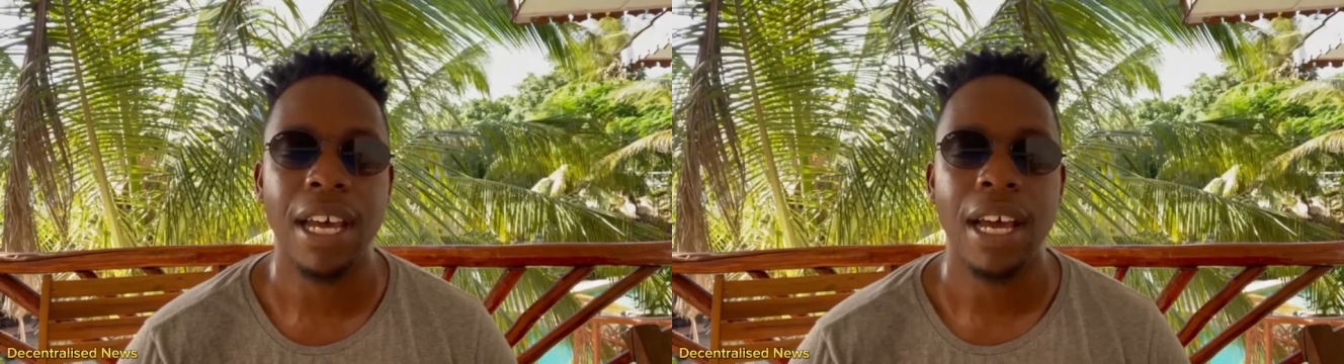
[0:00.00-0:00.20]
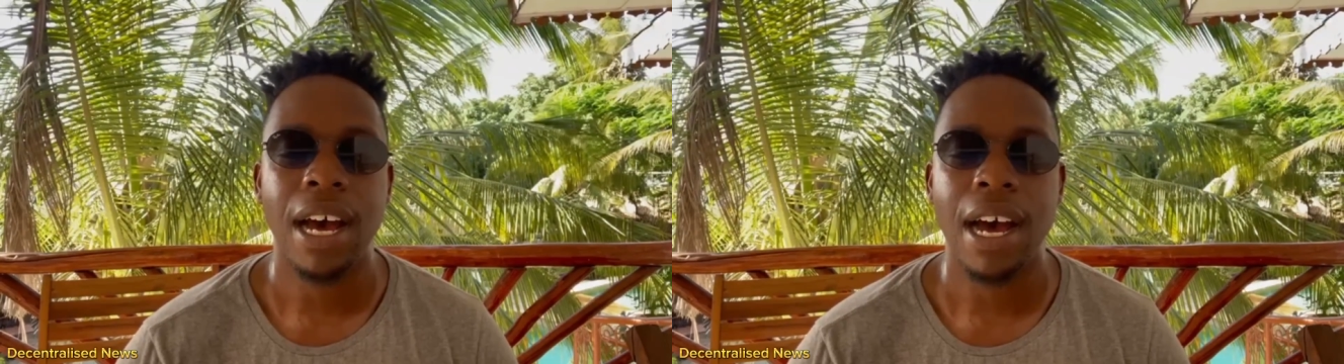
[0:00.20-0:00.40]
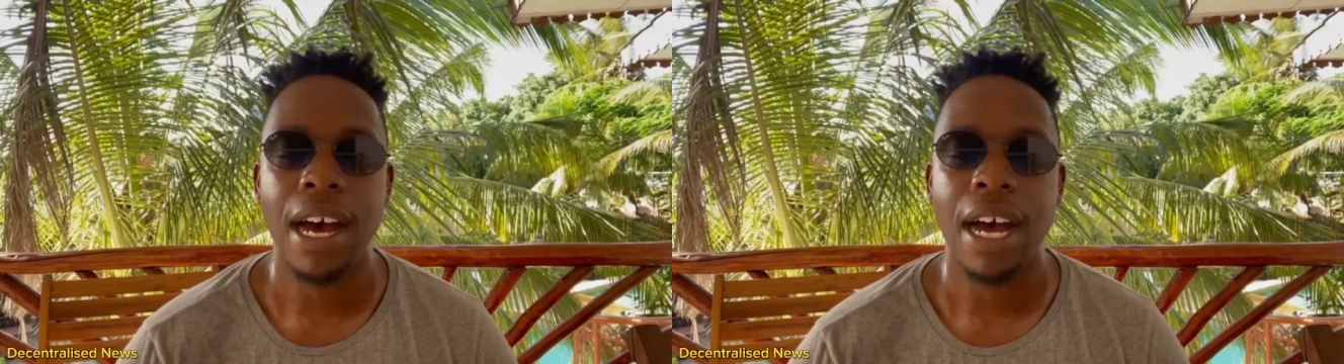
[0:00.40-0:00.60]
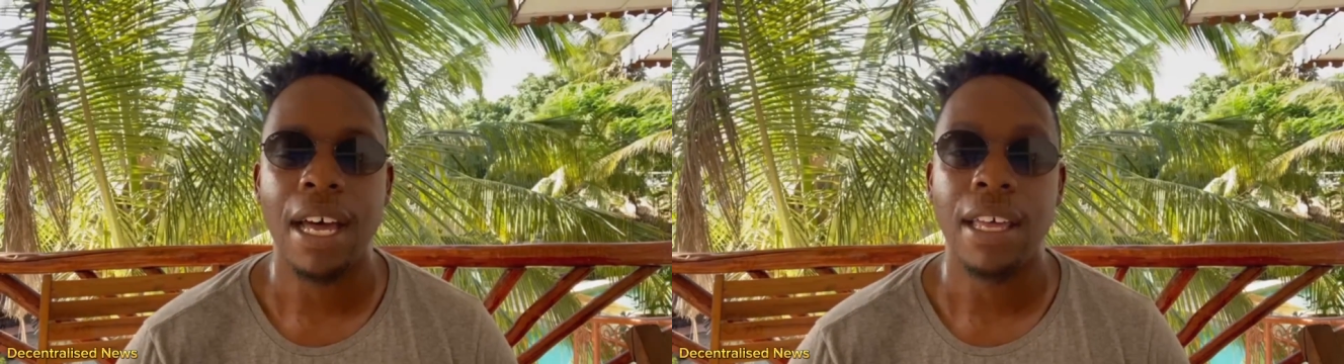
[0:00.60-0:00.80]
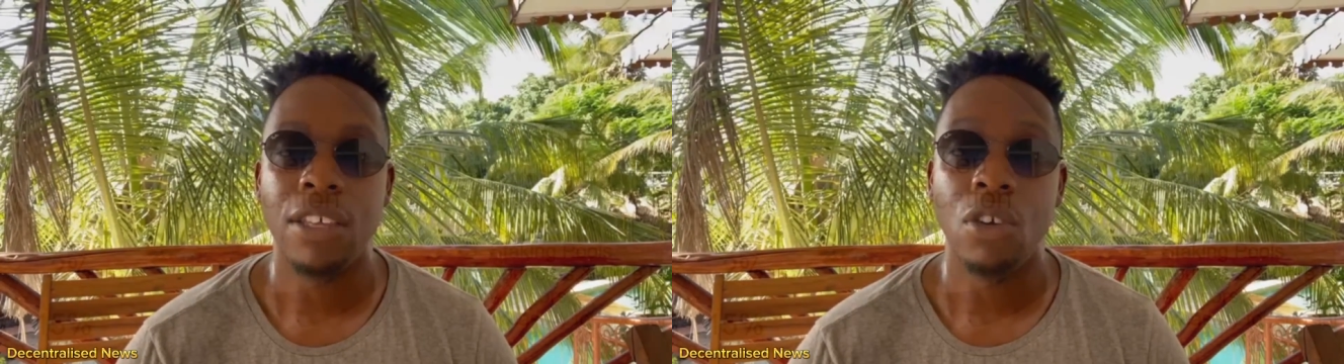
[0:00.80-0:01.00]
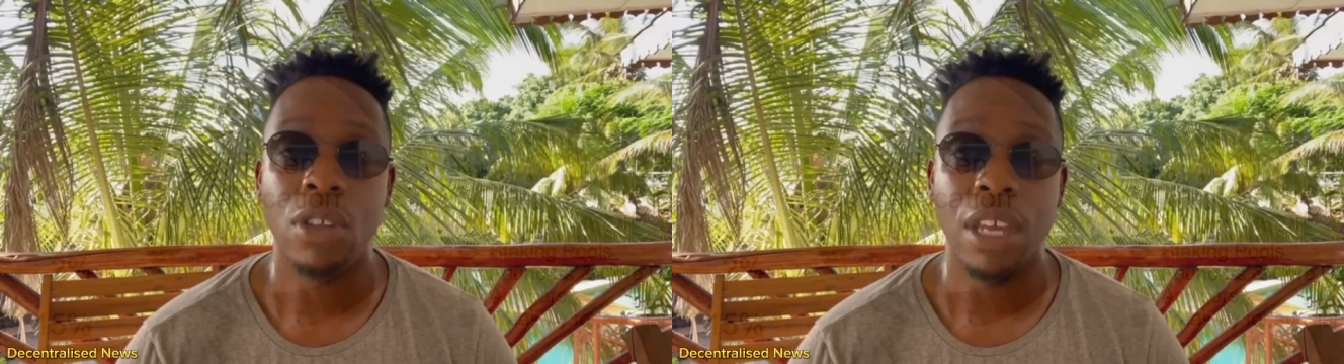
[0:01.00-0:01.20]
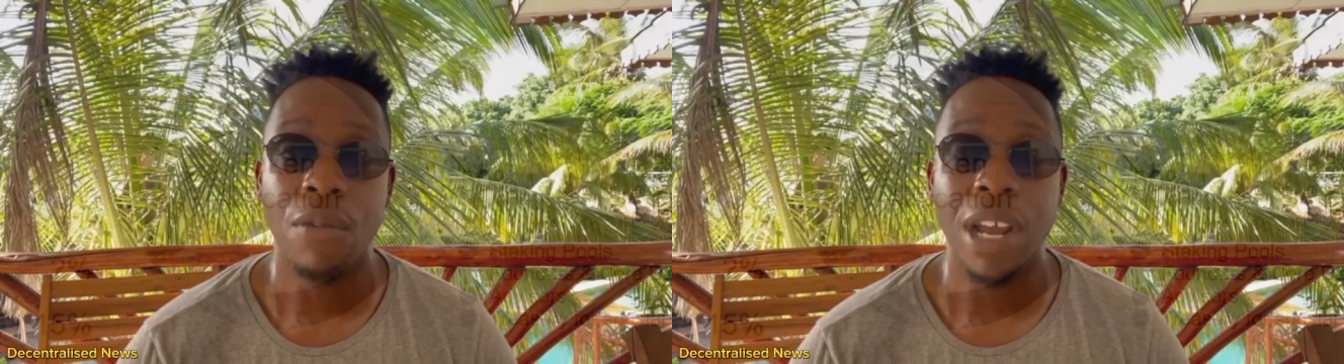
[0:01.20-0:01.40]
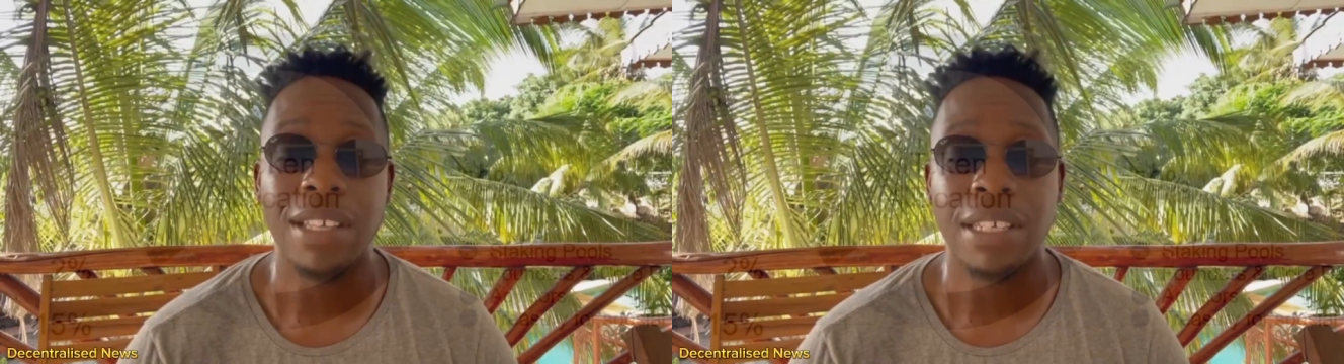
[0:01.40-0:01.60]
uh, you know, their
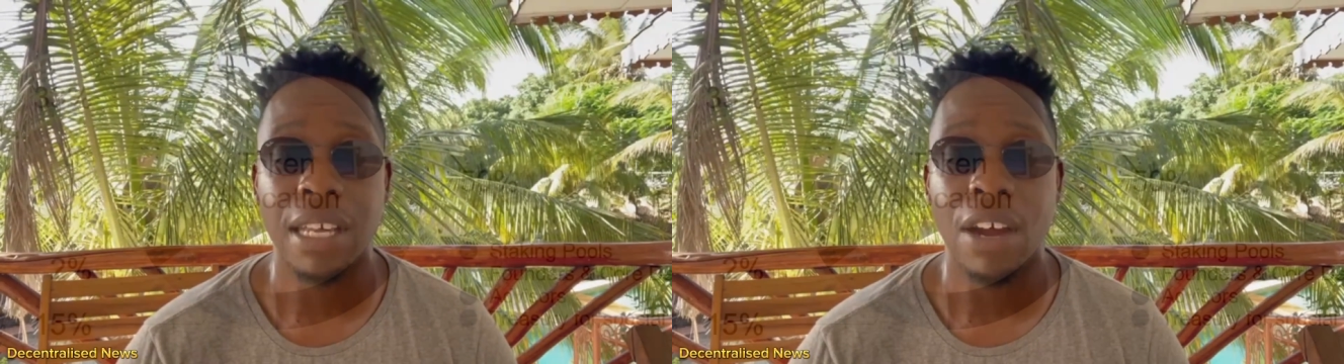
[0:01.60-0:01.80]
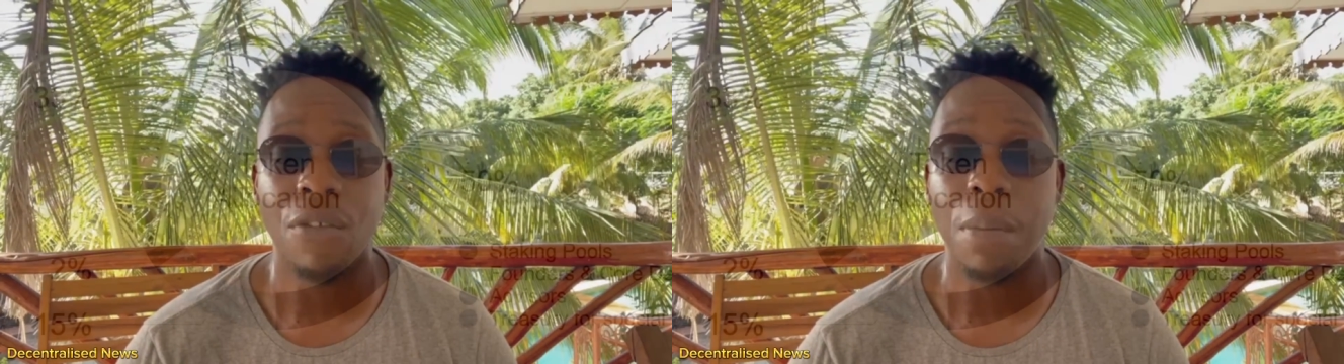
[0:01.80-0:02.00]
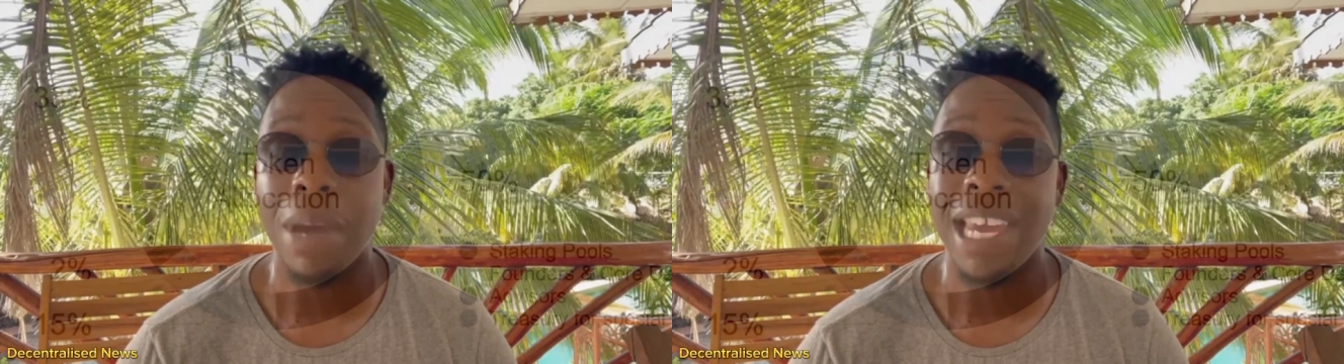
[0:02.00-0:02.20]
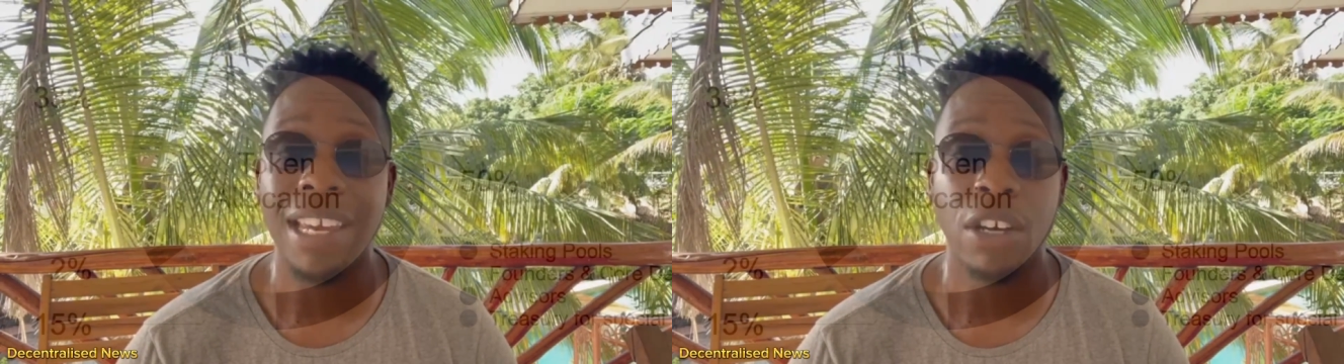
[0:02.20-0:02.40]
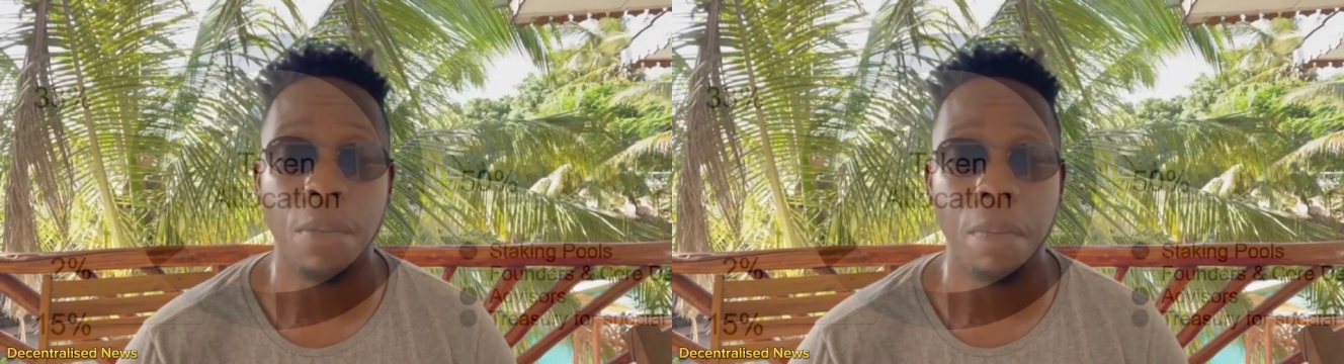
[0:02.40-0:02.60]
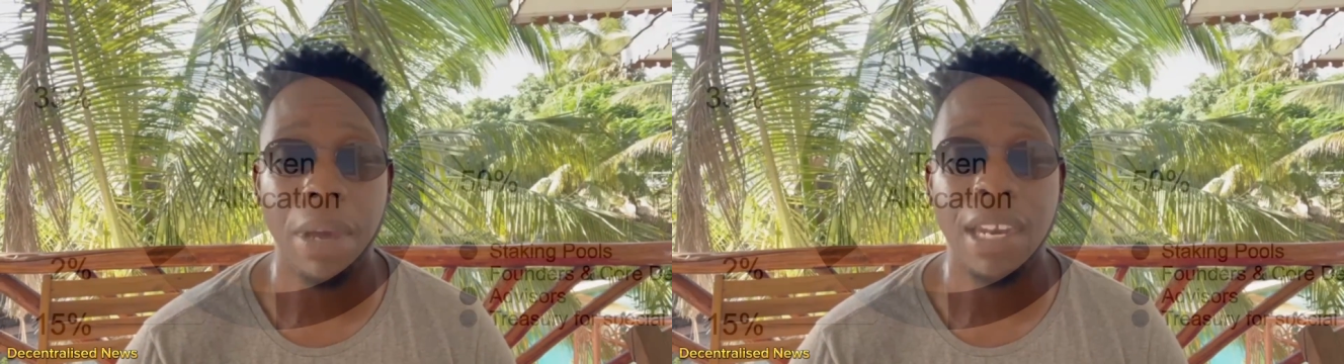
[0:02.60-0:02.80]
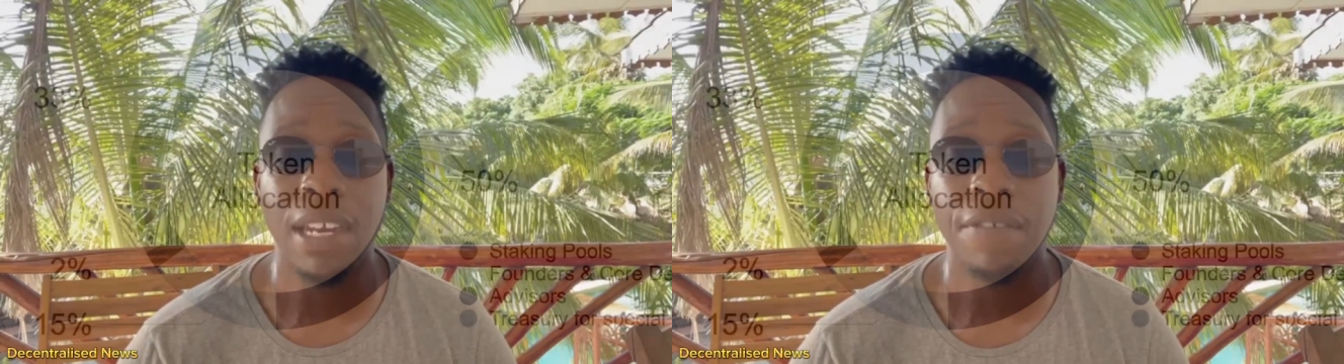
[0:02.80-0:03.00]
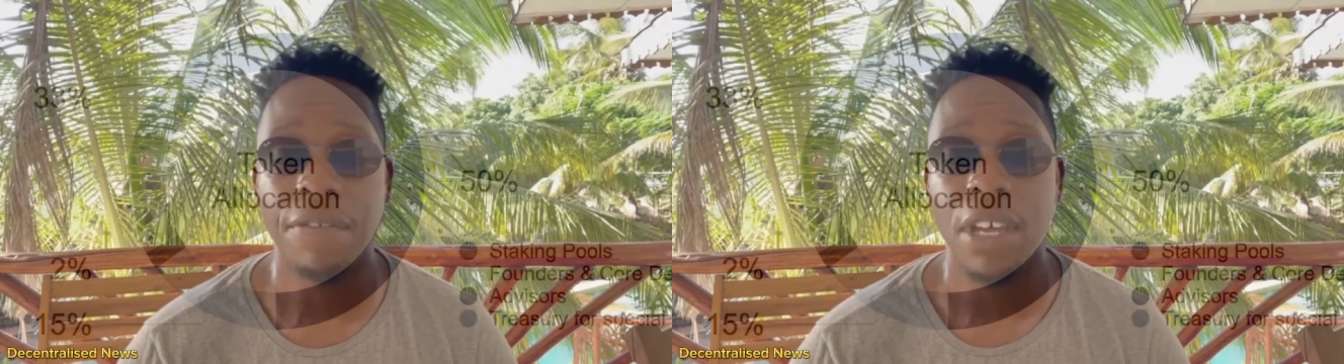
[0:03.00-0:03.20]
rates are remaining
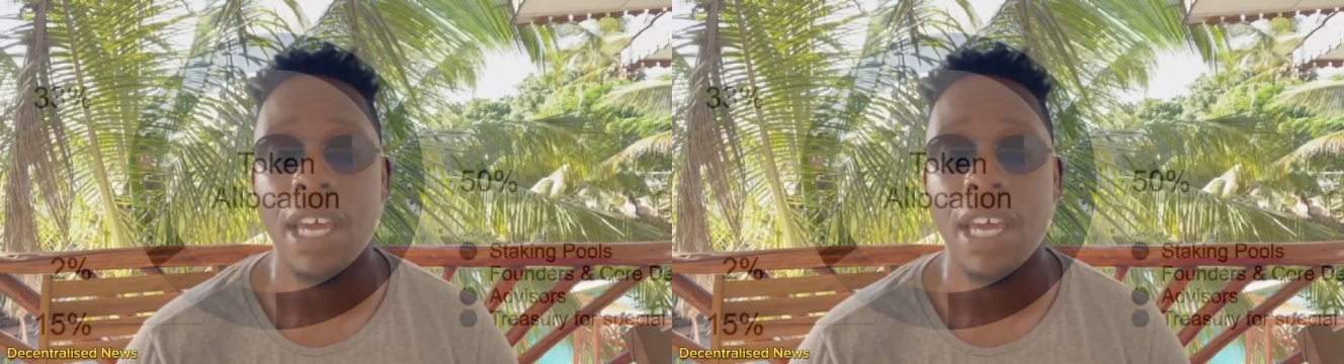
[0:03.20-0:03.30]
competitive,